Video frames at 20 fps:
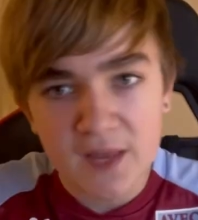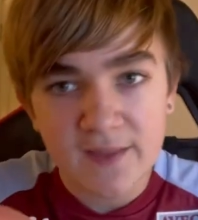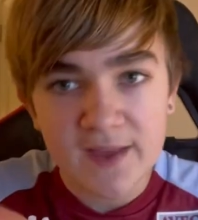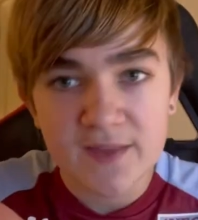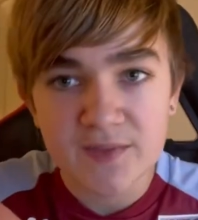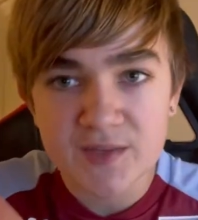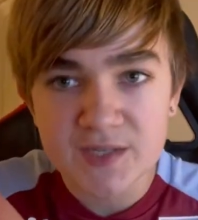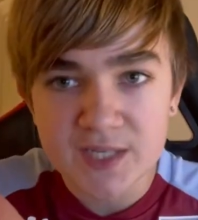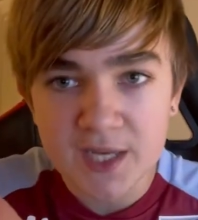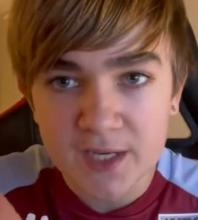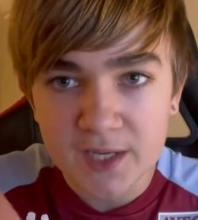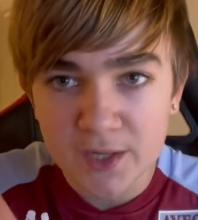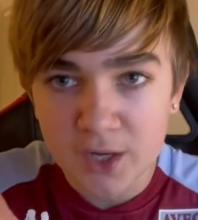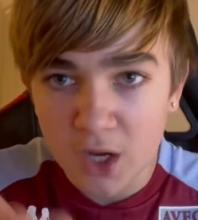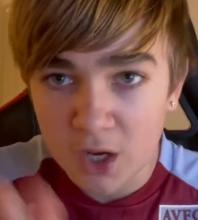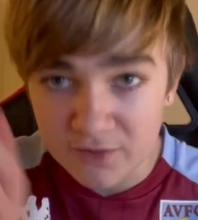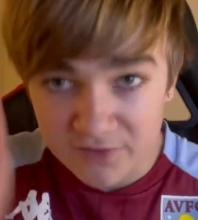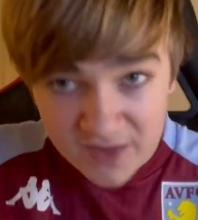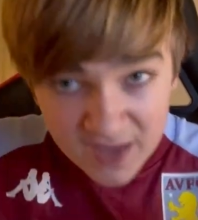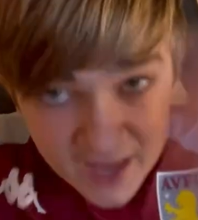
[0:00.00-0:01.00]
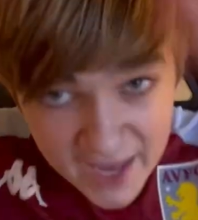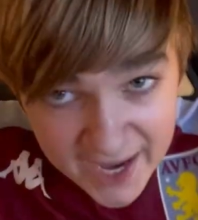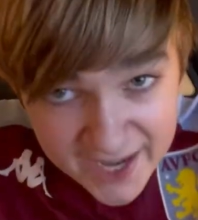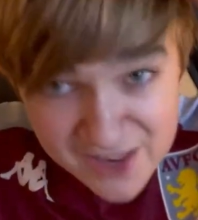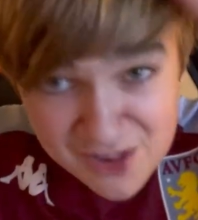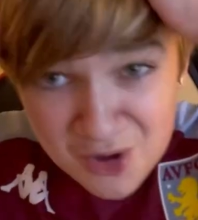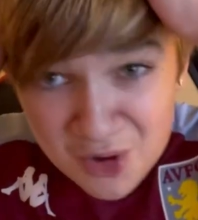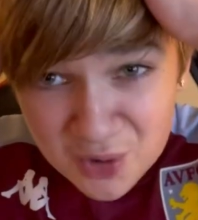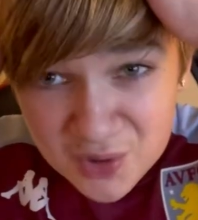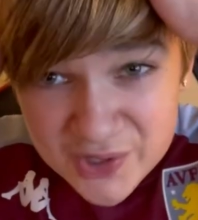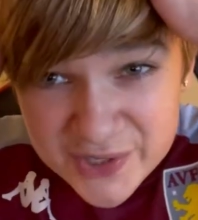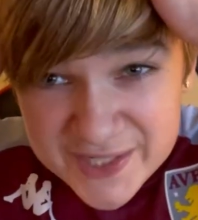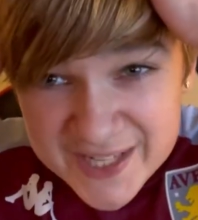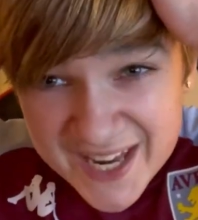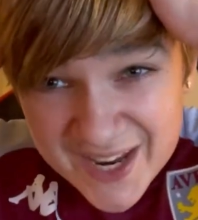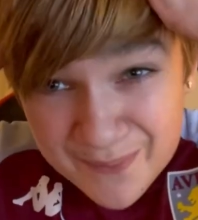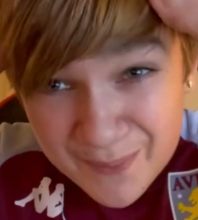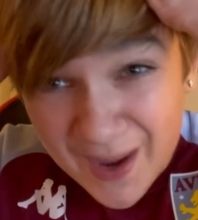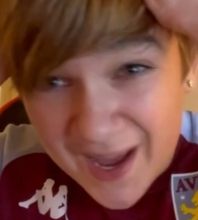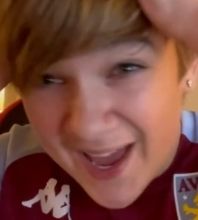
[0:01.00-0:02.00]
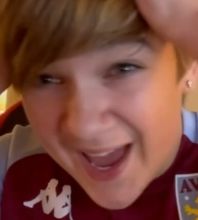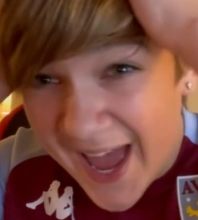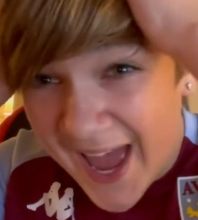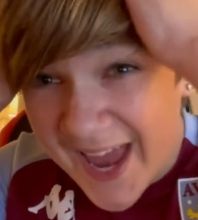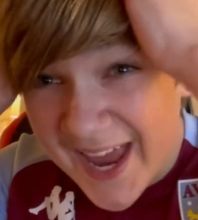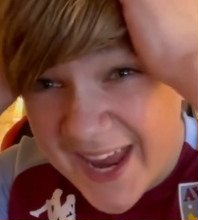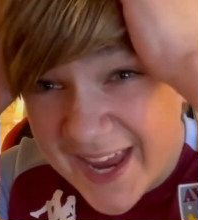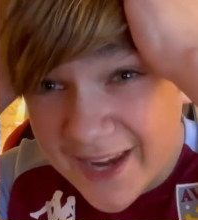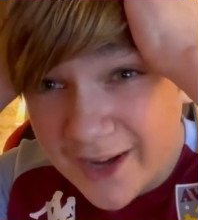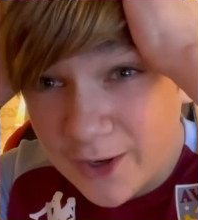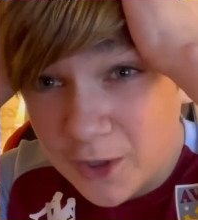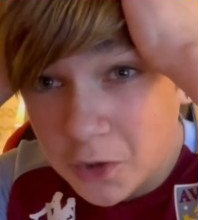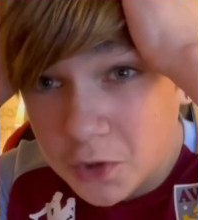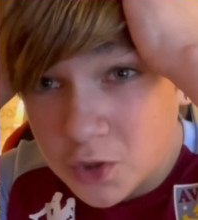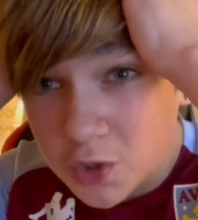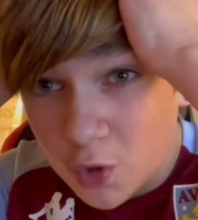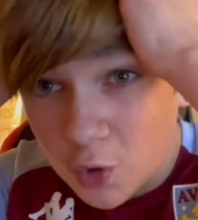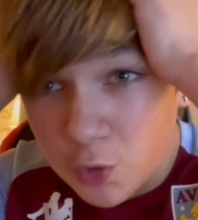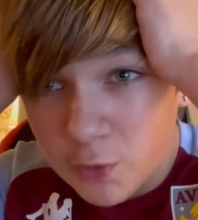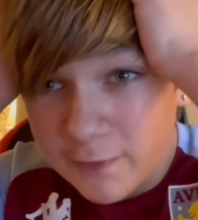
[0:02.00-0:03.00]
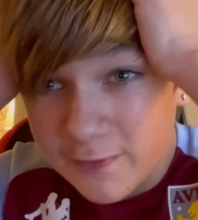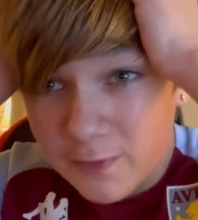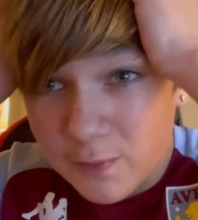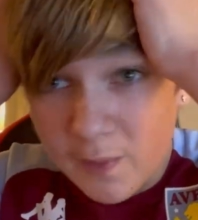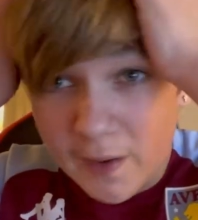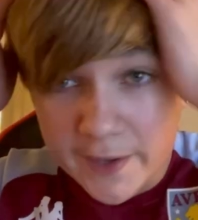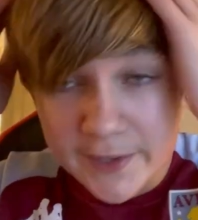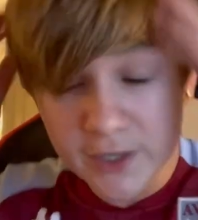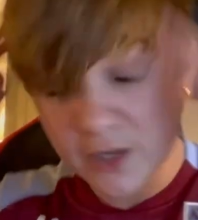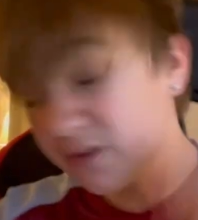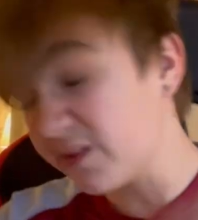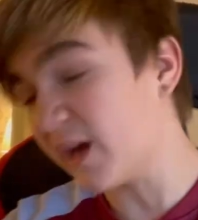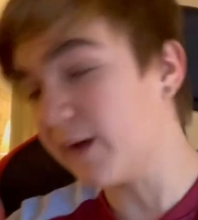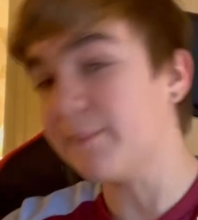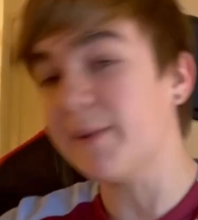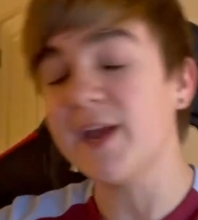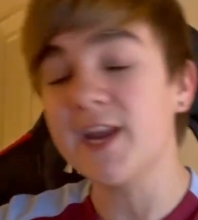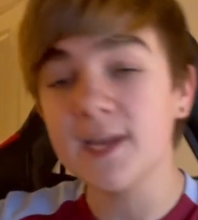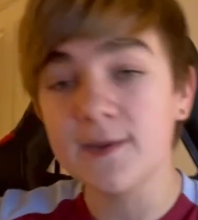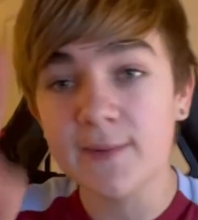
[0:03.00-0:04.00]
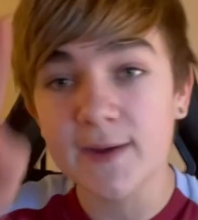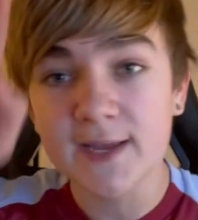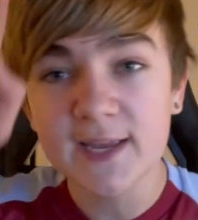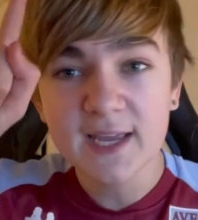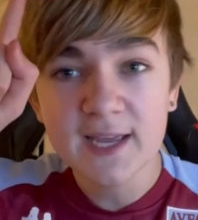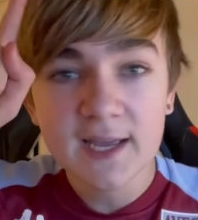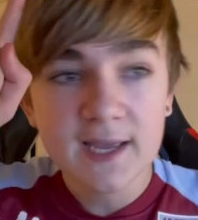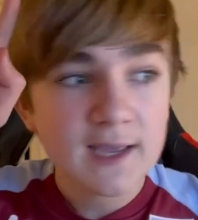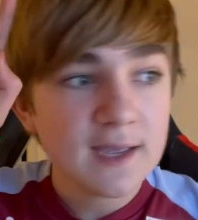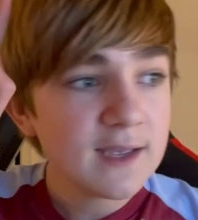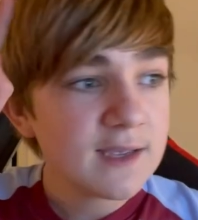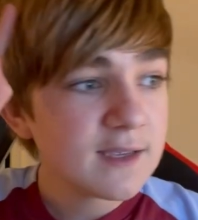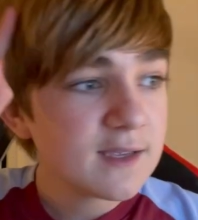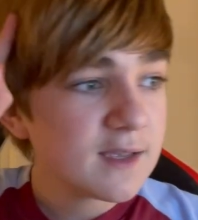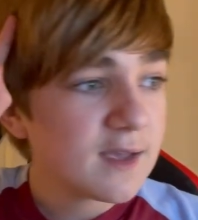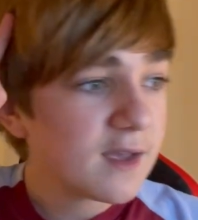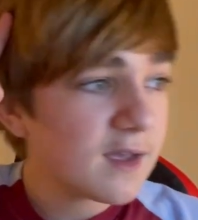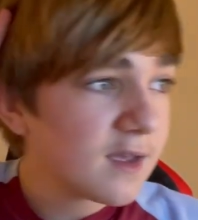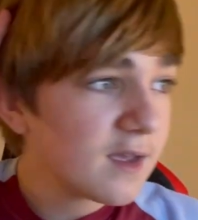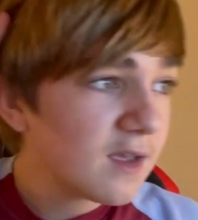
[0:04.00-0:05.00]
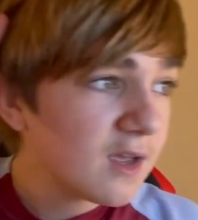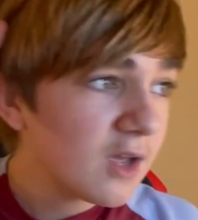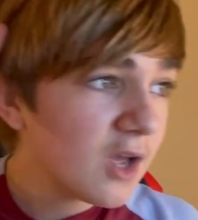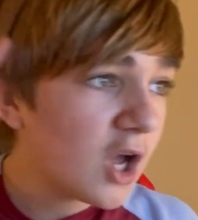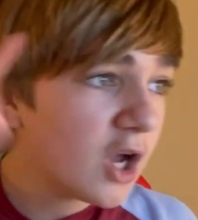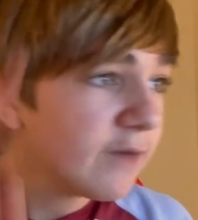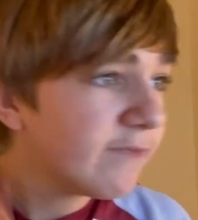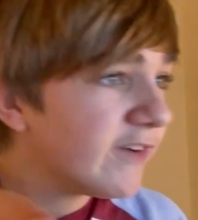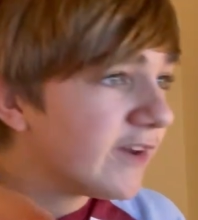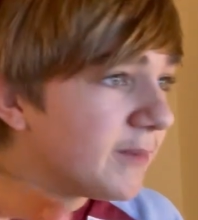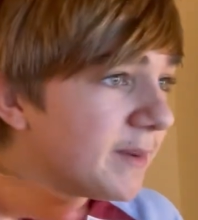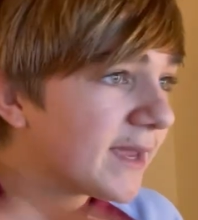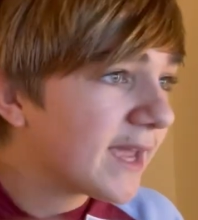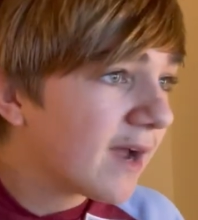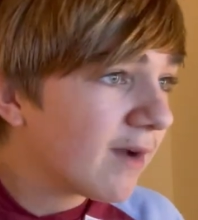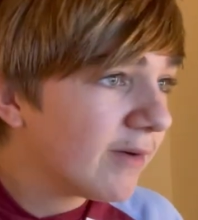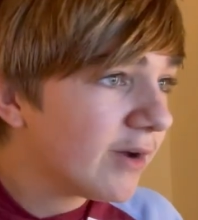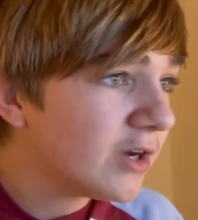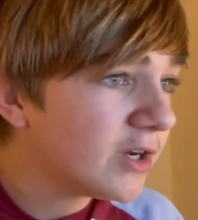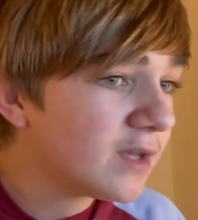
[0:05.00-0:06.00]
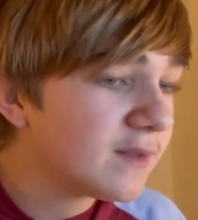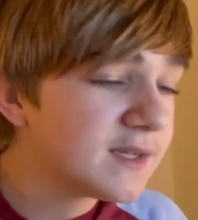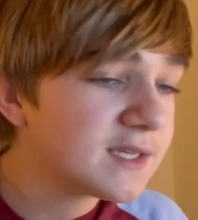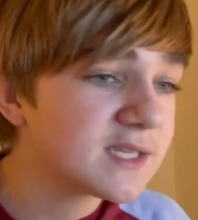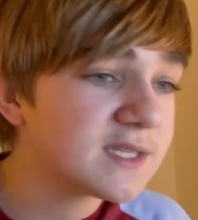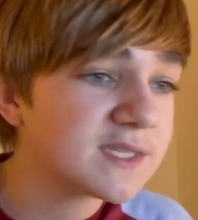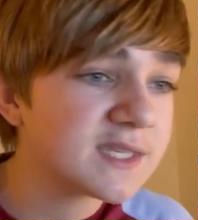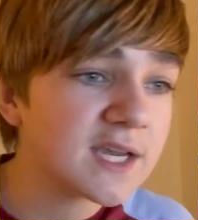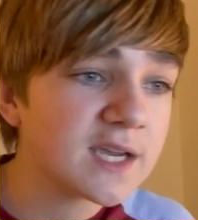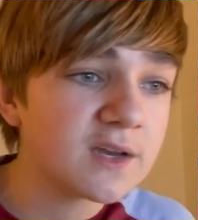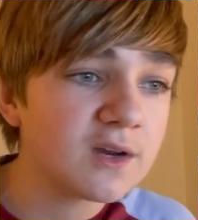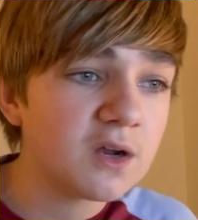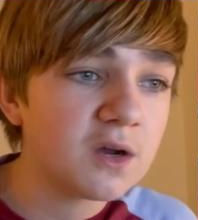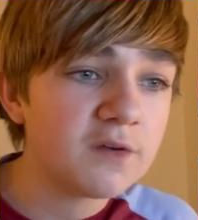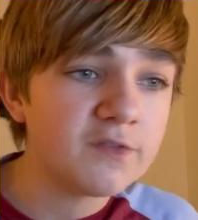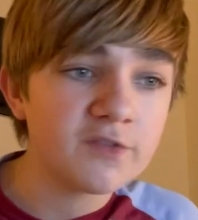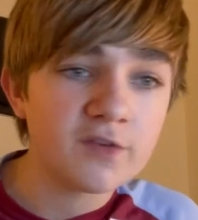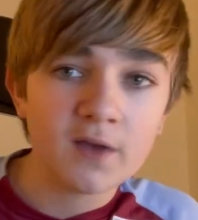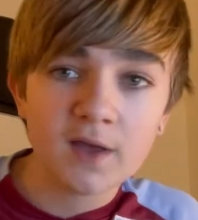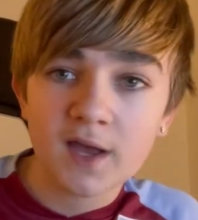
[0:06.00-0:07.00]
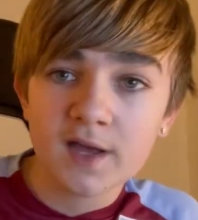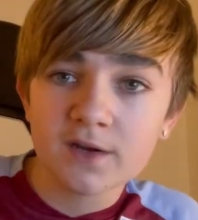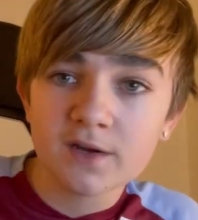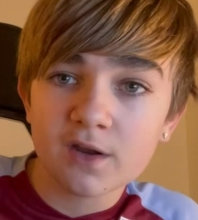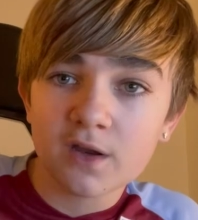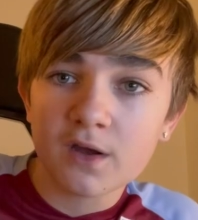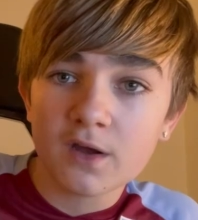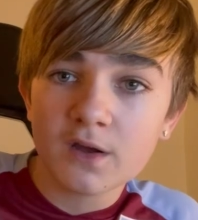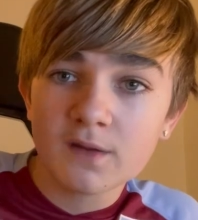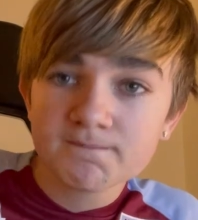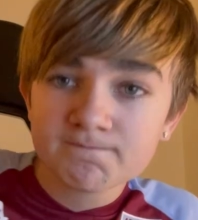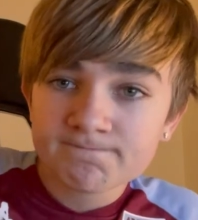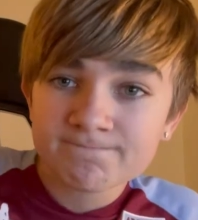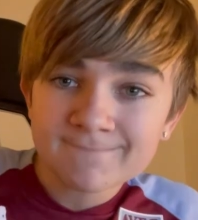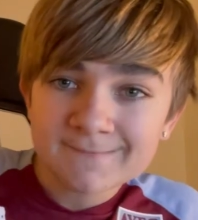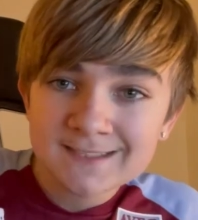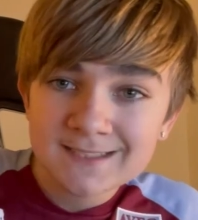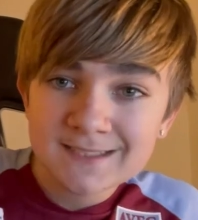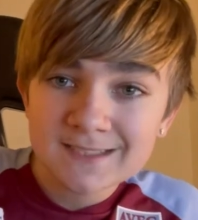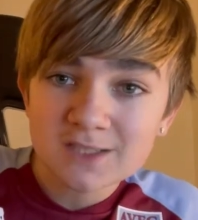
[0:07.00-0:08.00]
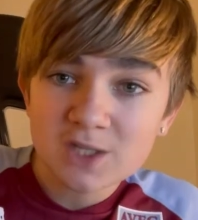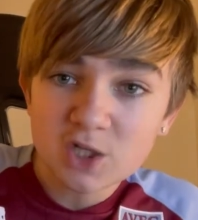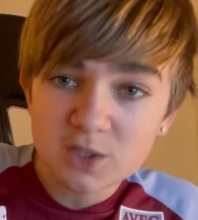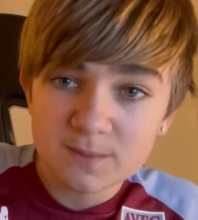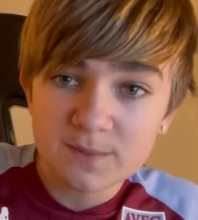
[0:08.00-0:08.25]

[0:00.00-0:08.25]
in the second half. Ignore the state of my hair, it looks awful, I know that, but anyway, uh, hopefully we carry on like this in the second half, and uh, up the